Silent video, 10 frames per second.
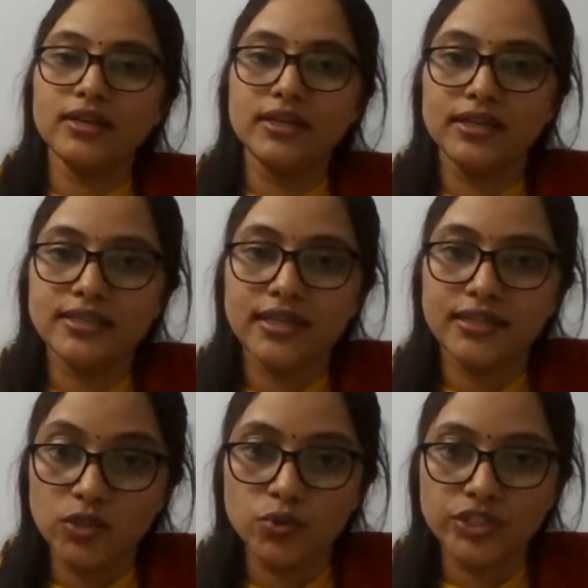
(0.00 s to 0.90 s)
decide the
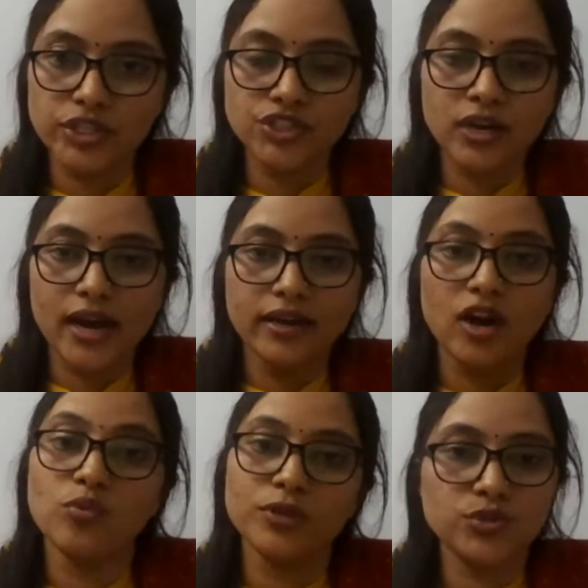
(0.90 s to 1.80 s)
dosage and
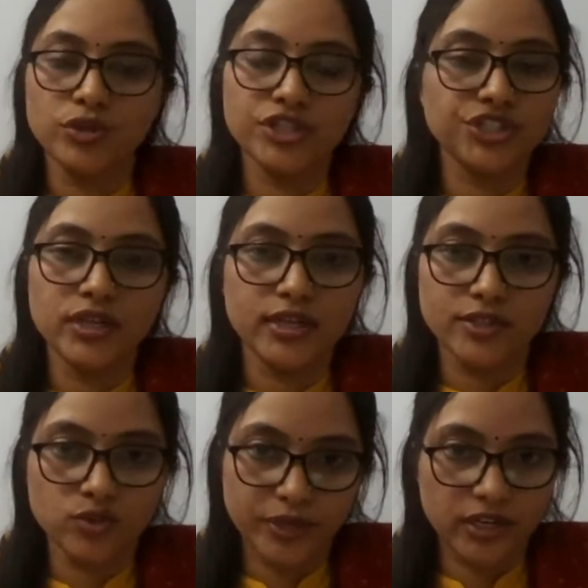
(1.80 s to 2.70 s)
how much duration it has
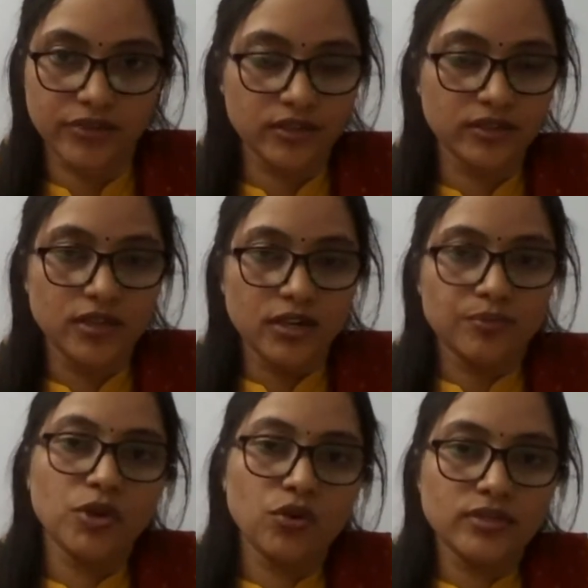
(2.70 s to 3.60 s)
to be given,
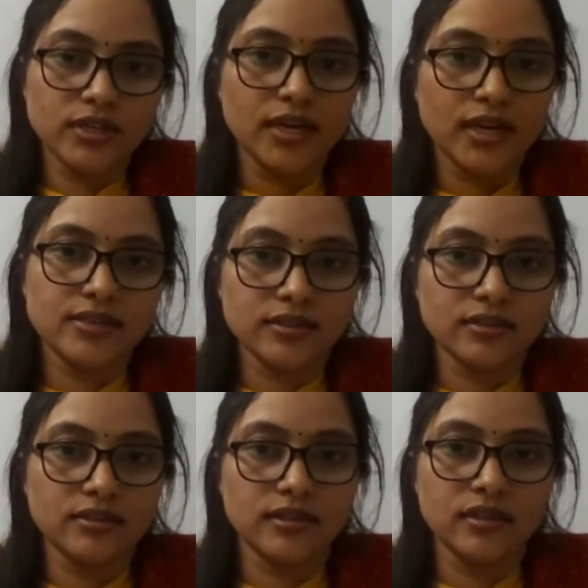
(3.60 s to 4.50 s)
because it has
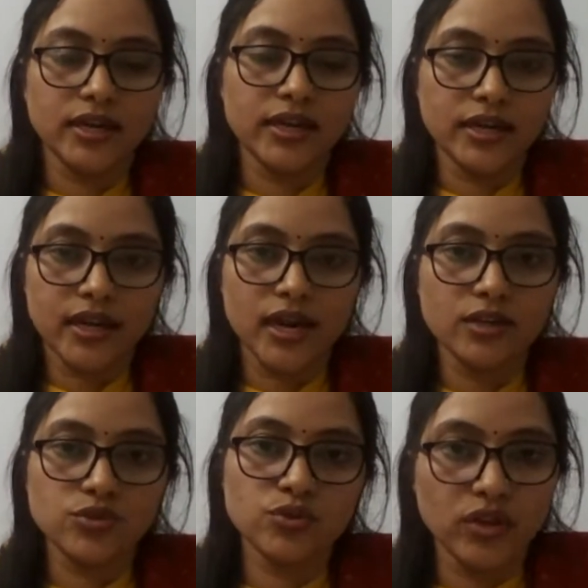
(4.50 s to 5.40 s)
it has
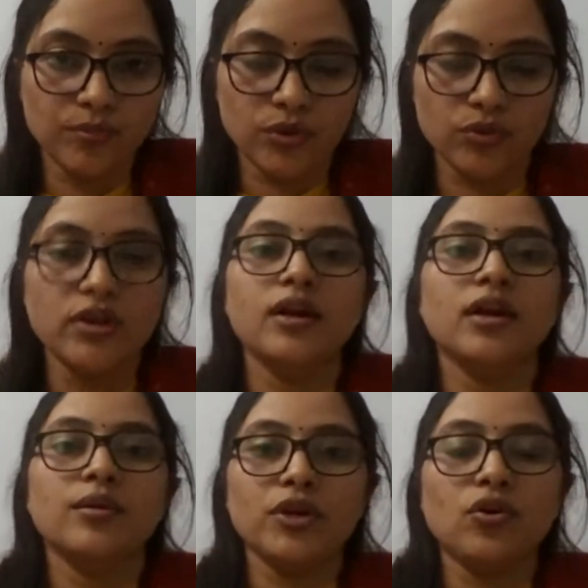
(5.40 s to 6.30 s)
to come down,
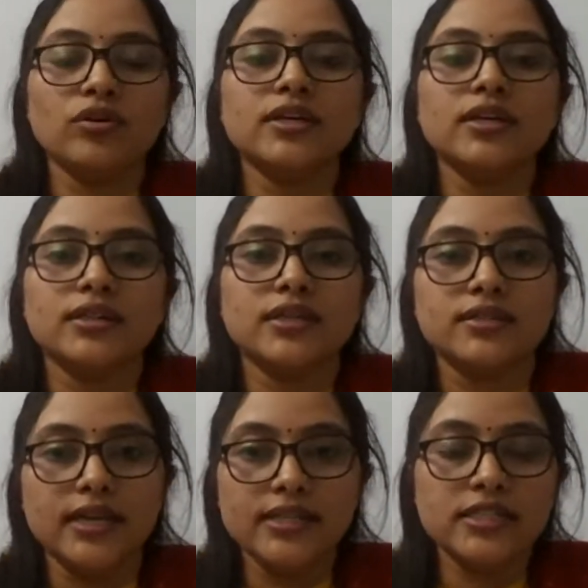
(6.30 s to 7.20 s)
because this
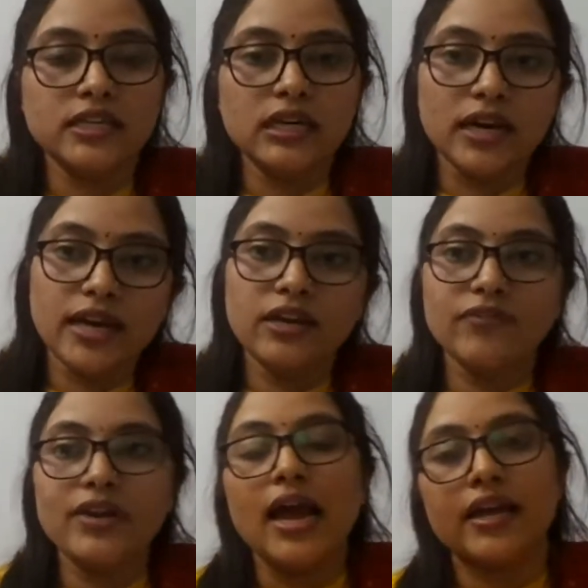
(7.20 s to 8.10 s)
itching again
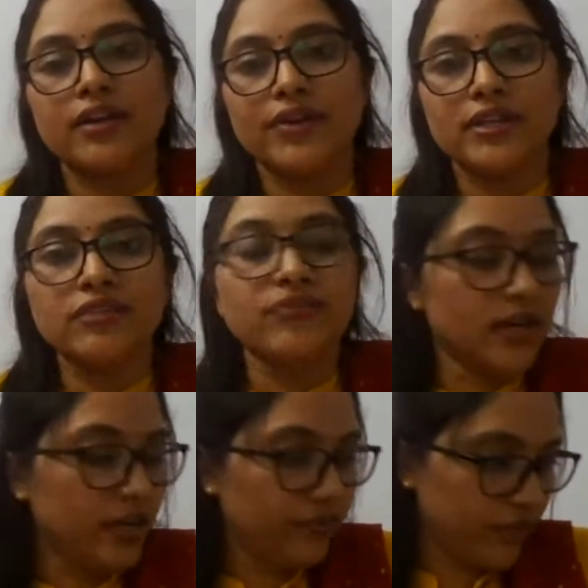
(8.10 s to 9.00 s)
will aggravate the fungal
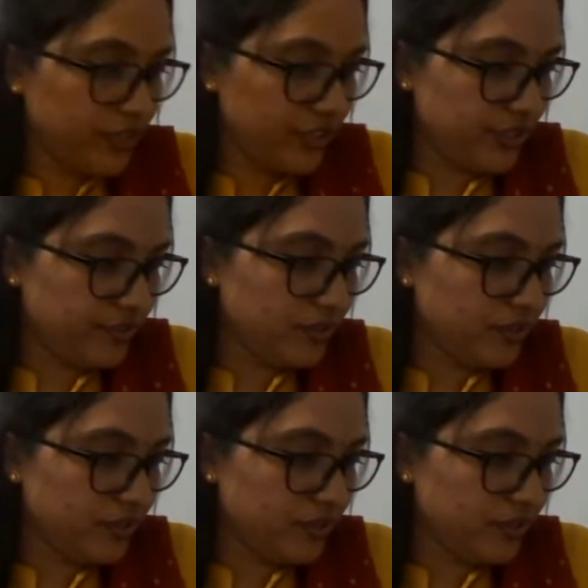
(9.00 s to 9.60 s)
infection.